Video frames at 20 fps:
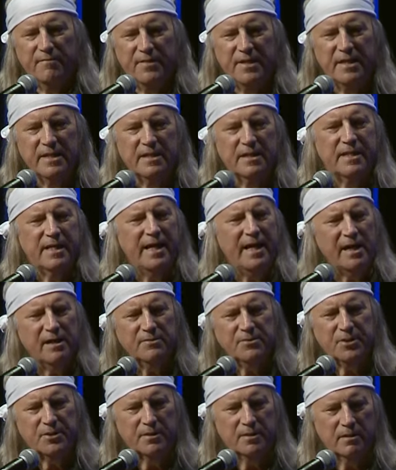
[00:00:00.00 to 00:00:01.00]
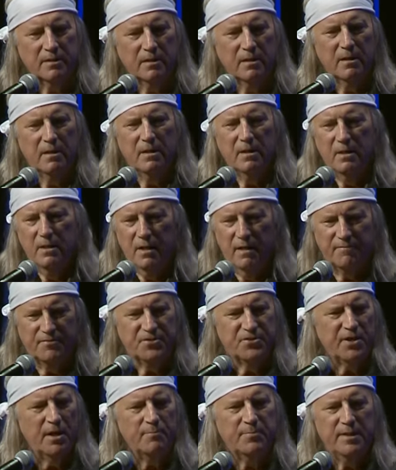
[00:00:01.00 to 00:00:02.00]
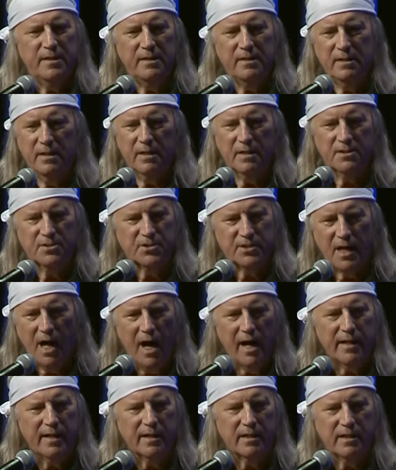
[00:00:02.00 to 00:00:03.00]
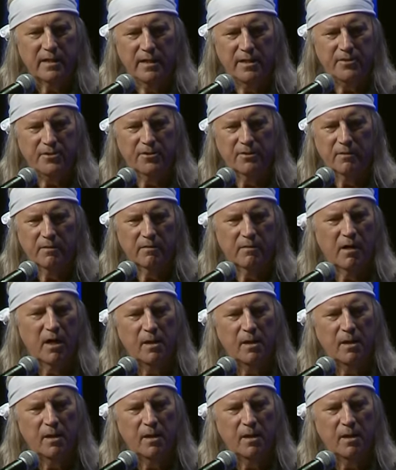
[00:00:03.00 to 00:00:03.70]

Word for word: the encounter of something exotic in your